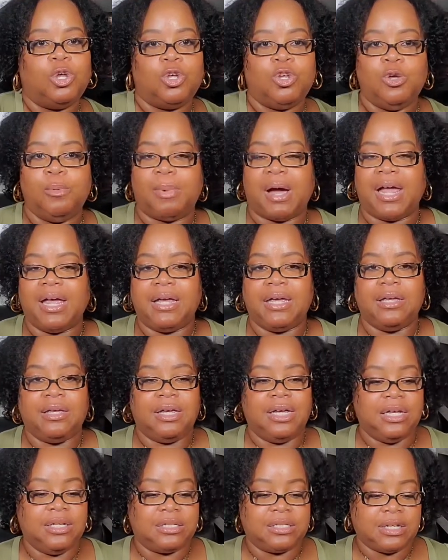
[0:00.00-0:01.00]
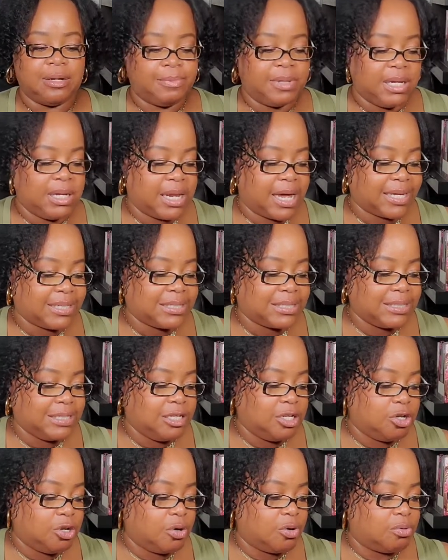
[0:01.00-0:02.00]
You might eat something that's,
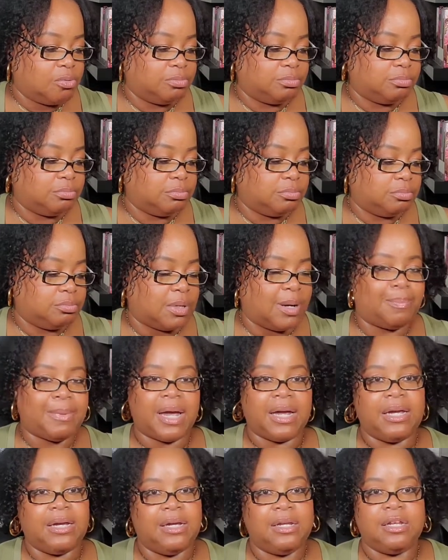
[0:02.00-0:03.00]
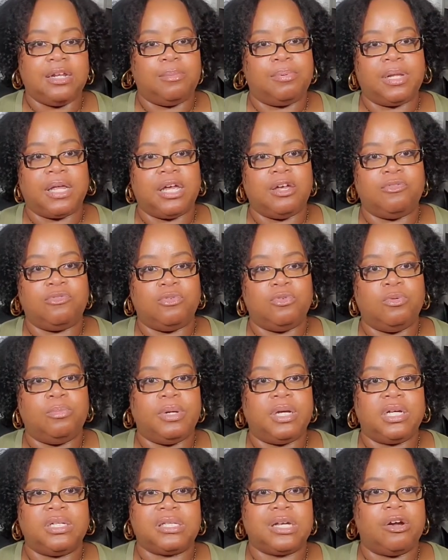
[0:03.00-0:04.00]
you know, I'm not eating the plain food
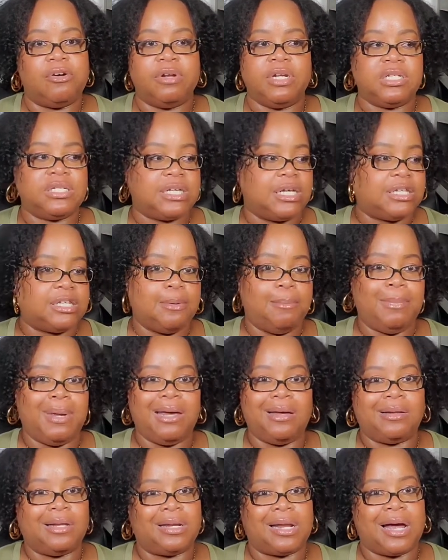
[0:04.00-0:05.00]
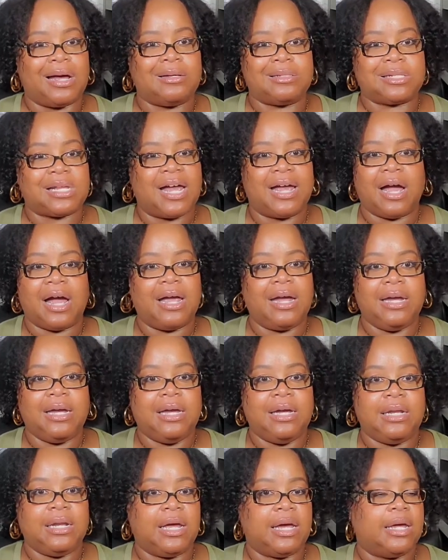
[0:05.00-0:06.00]
because they already sent the meal and I was like, I ain't
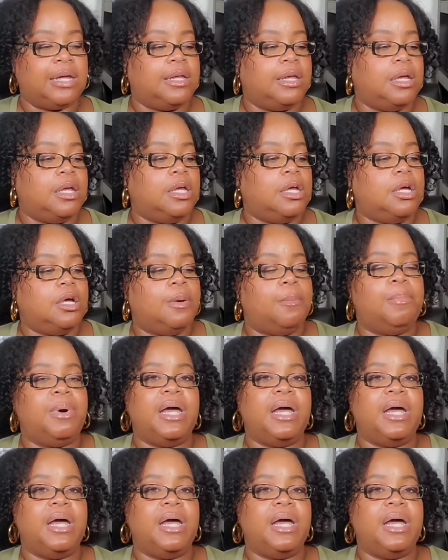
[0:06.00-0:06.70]
eating that.